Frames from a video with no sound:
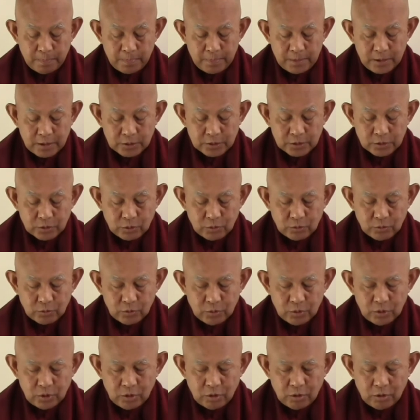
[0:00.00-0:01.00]
So
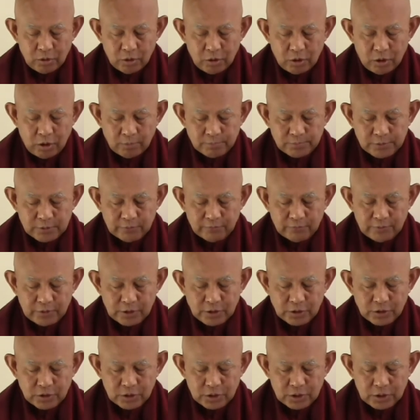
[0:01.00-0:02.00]

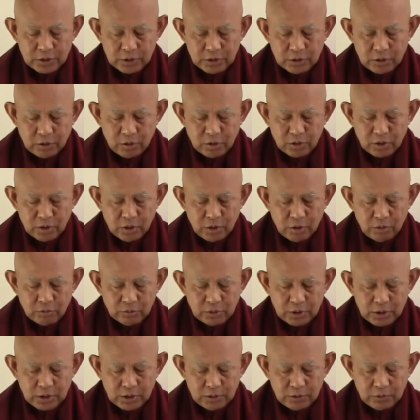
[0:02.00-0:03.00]
observation or
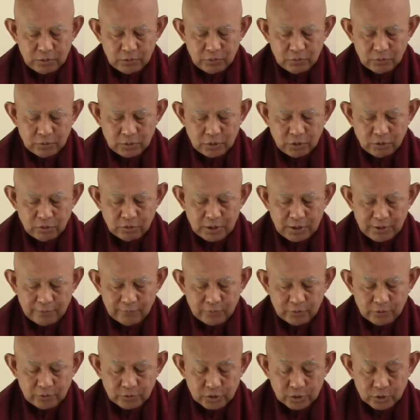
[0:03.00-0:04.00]
noting, don't have
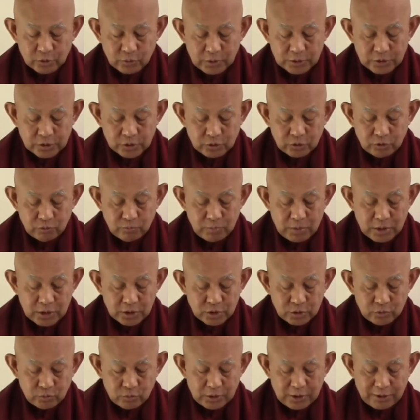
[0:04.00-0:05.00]
to stress too
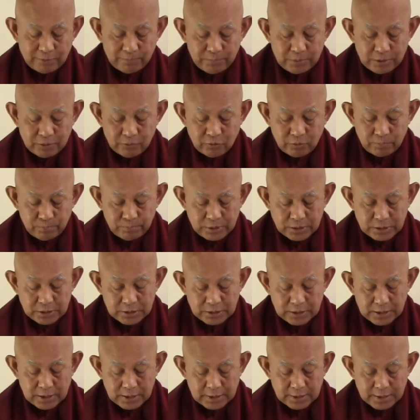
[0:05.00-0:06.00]
much. We have been repeating
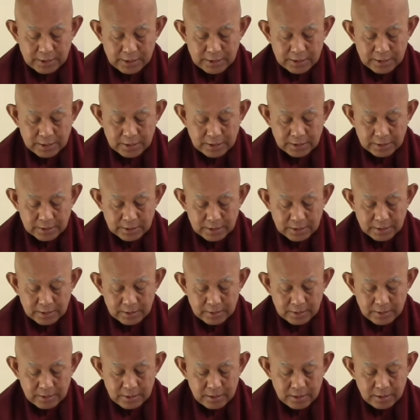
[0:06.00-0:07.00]
again and again.
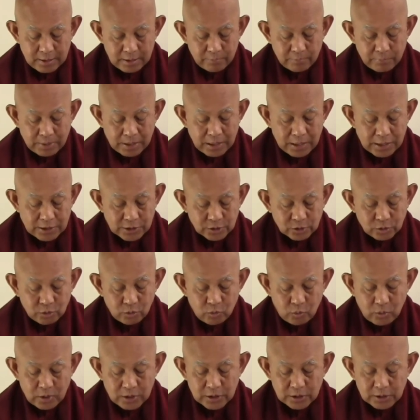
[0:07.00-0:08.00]
But let's go,
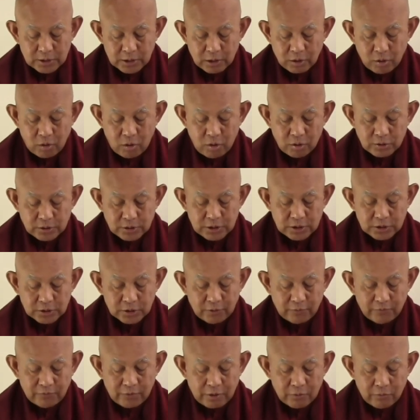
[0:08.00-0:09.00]
what are the causes
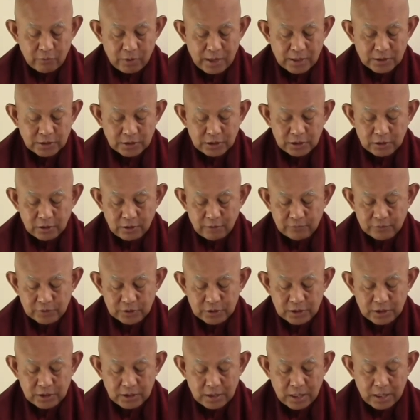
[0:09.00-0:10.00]
of arising of
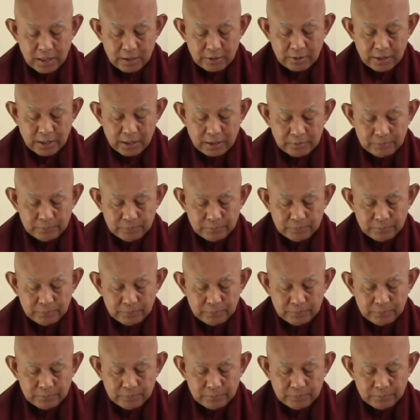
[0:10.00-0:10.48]
sankhara?